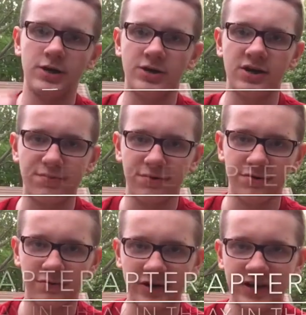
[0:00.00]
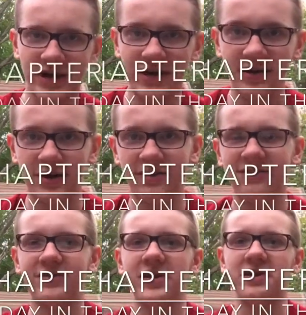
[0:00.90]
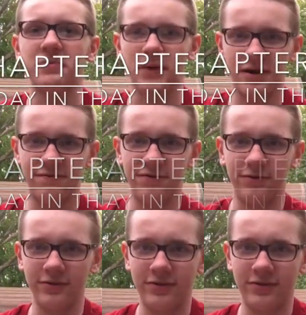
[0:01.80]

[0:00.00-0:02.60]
Chapter 29, another day in the minefield.